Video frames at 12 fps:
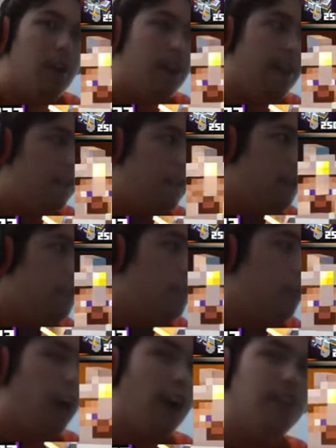If you
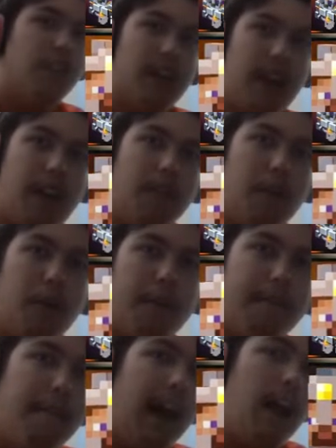charge an arrow
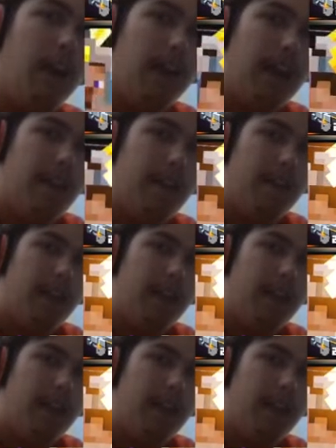and fire it,